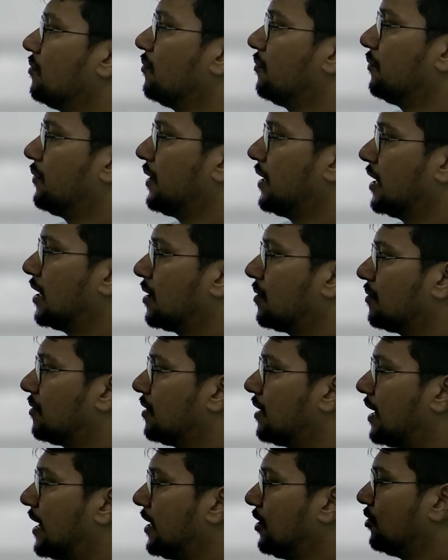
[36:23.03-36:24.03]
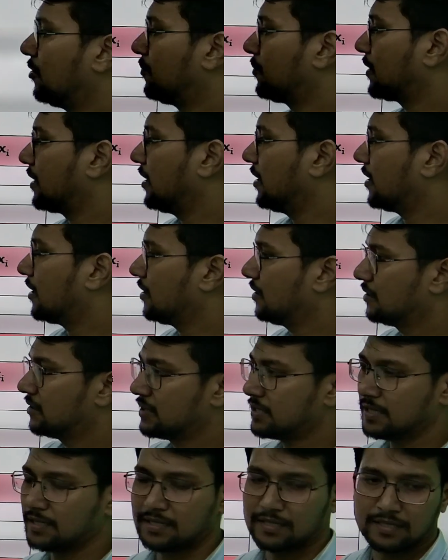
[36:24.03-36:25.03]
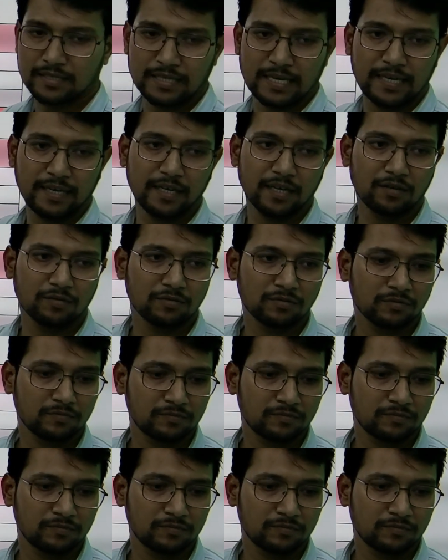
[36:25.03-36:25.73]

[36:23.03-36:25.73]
we are, I hope clear. This is any doubt?